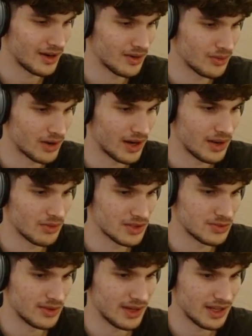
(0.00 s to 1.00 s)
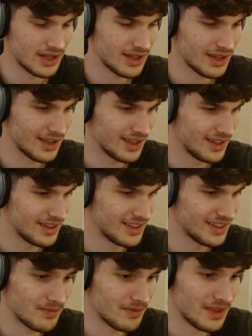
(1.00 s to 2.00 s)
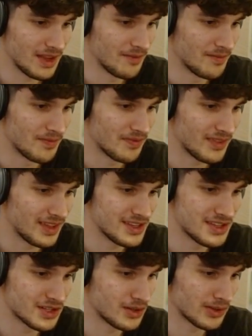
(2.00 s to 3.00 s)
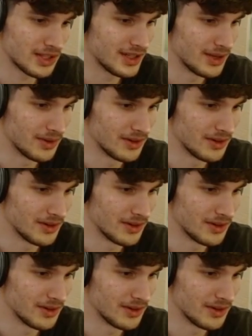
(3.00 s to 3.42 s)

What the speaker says: where I was winning, and yeah, it just locked it down.